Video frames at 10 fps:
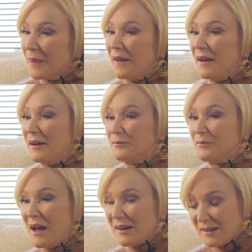Um,
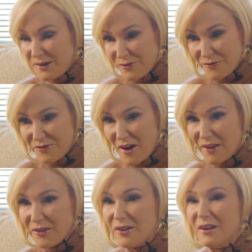had a different
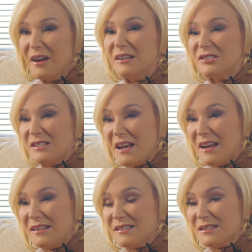father. She
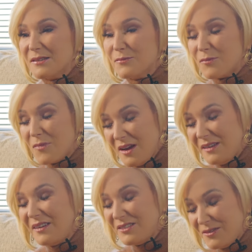takes, he
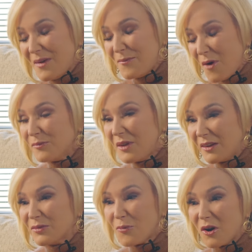t my mom
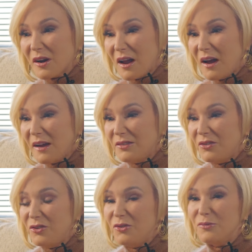takes Mark and I
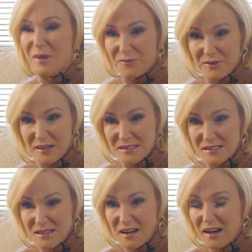to Memphis.